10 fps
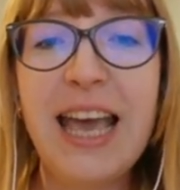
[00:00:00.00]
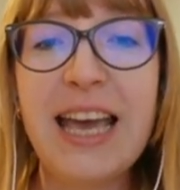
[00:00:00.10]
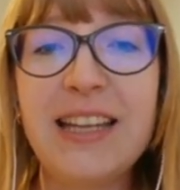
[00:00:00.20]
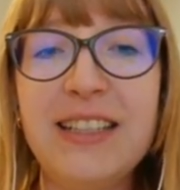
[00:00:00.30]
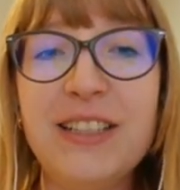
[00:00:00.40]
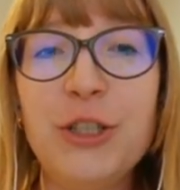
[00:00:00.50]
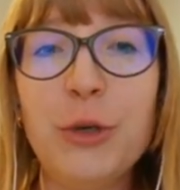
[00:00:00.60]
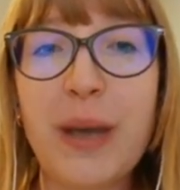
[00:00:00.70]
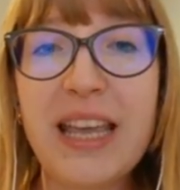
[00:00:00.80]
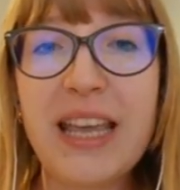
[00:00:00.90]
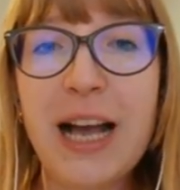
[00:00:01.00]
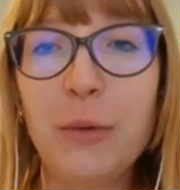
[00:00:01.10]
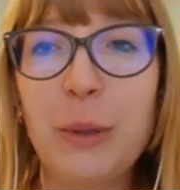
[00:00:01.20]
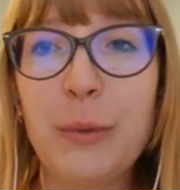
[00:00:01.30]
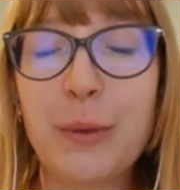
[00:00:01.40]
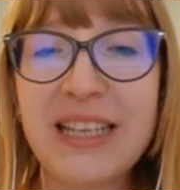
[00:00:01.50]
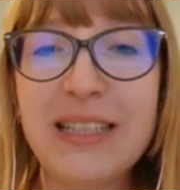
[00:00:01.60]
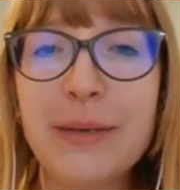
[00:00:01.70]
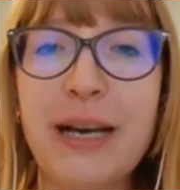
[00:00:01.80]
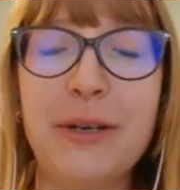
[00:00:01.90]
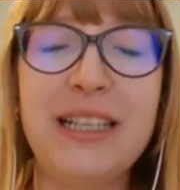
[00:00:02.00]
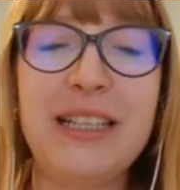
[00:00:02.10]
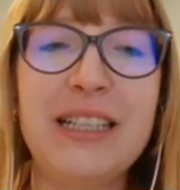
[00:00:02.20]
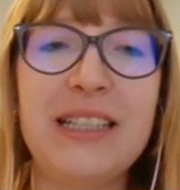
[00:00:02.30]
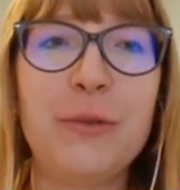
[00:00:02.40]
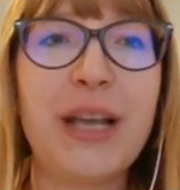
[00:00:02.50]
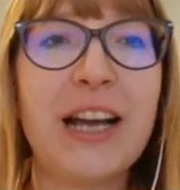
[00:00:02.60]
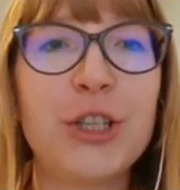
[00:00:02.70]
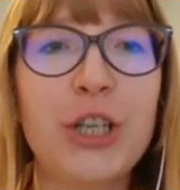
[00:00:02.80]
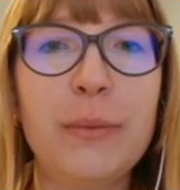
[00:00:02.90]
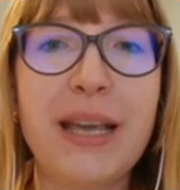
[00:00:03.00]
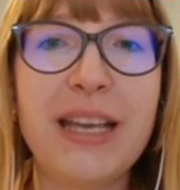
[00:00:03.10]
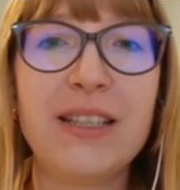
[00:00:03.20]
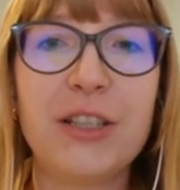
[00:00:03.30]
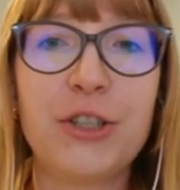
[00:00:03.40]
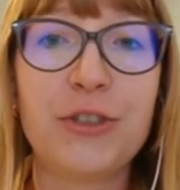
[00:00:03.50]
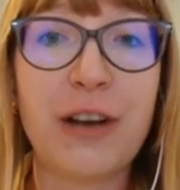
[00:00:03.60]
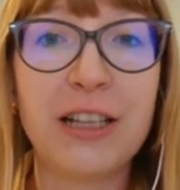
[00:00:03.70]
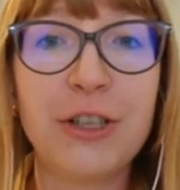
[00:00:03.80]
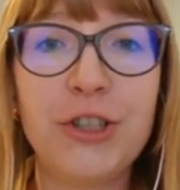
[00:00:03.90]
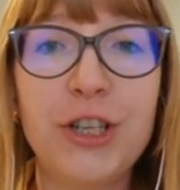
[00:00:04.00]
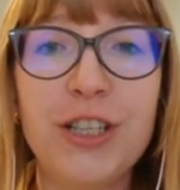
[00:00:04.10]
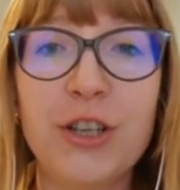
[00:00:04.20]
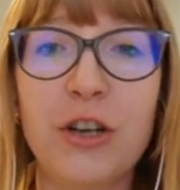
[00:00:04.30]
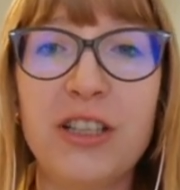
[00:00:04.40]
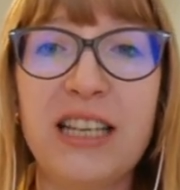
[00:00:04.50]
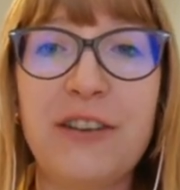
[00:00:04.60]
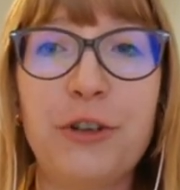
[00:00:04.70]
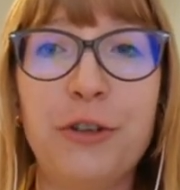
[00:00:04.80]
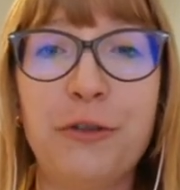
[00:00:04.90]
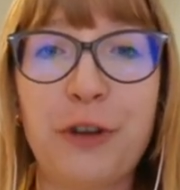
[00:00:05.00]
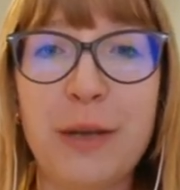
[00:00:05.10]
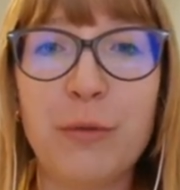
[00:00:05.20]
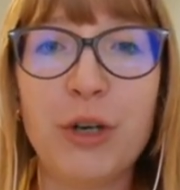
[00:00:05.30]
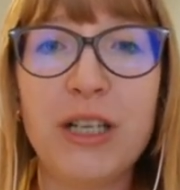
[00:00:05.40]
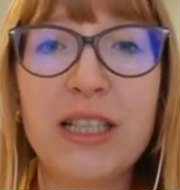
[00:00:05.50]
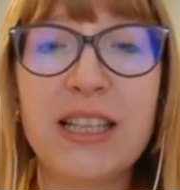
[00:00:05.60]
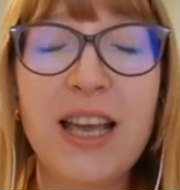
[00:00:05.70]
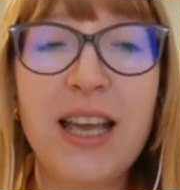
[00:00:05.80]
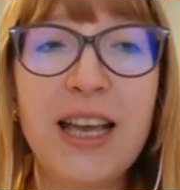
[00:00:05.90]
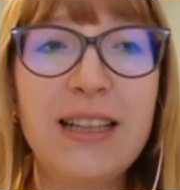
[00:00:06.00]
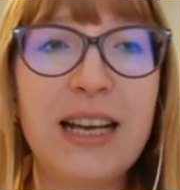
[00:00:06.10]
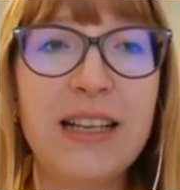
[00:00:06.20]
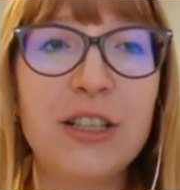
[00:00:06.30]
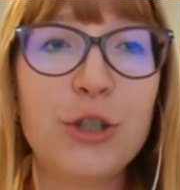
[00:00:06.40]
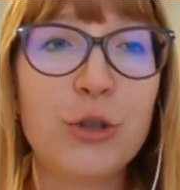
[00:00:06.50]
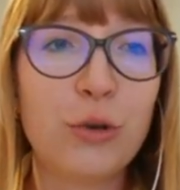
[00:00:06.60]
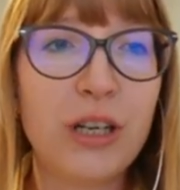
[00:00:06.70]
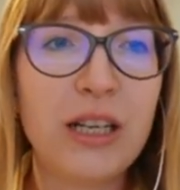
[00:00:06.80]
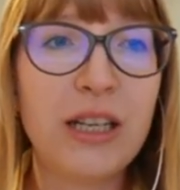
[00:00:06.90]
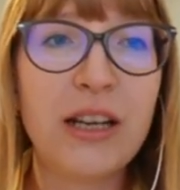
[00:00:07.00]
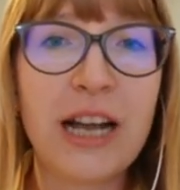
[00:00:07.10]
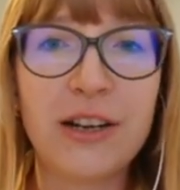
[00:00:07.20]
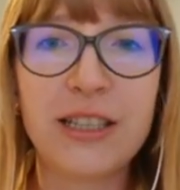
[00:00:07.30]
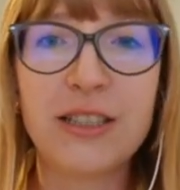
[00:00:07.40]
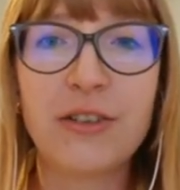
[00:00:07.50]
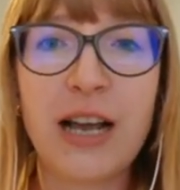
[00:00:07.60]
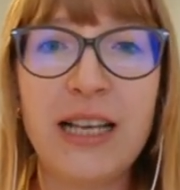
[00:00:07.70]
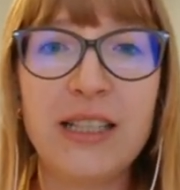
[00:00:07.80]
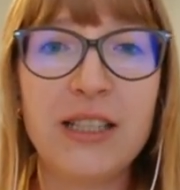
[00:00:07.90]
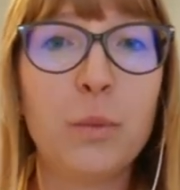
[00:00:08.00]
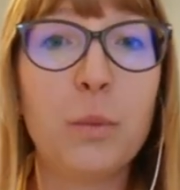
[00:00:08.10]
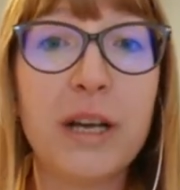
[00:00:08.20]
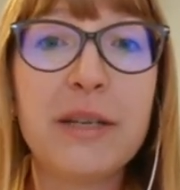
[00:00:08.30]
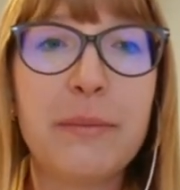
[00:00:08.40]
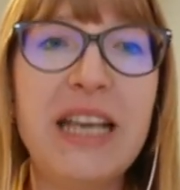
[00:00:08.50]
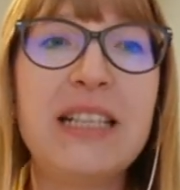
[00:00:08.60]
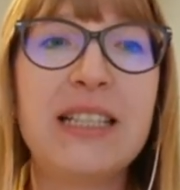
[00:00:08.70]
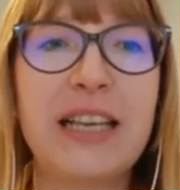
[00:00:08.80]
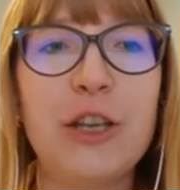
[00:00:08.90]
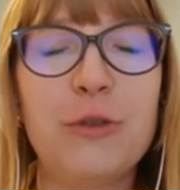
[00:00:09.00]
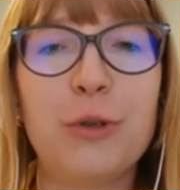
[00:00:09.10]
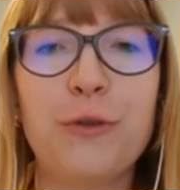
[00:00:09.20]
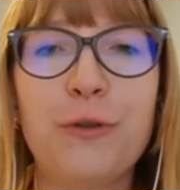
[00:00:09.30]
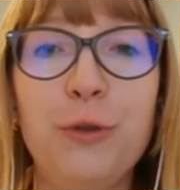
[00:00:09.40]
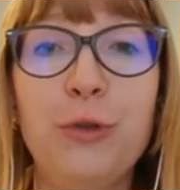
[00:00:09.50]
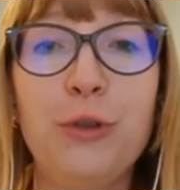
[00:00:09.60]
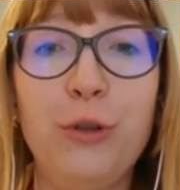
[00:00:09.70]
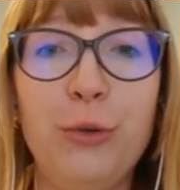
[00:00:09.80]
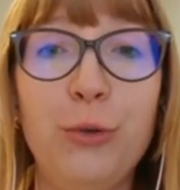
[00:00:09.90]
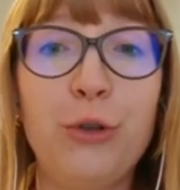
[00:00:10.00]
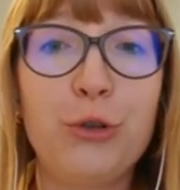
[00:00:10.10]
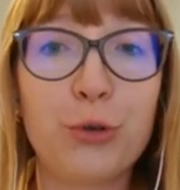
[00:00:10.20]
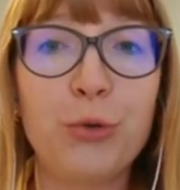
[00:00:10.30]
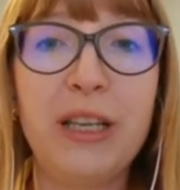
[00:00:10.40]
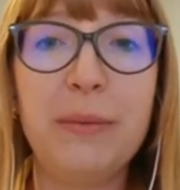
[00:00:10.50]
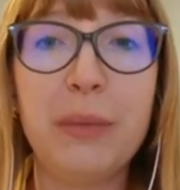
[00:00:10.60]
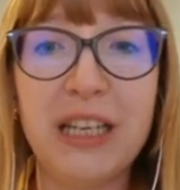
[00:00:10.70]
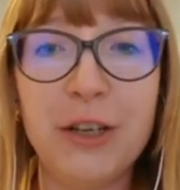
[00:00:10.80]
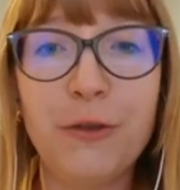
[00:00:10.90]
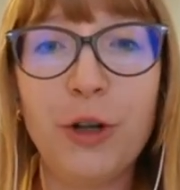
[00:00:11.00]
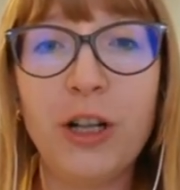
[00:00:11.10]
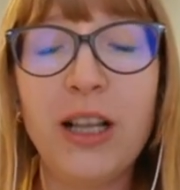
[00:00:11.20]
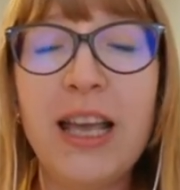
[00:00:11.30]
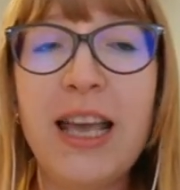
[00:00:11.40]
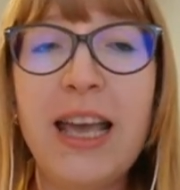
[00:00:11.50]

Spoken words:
And the way how we went about it is that we actually based our strategies on several frameworks that historically characterized what makes engagement of youth truly meaningful.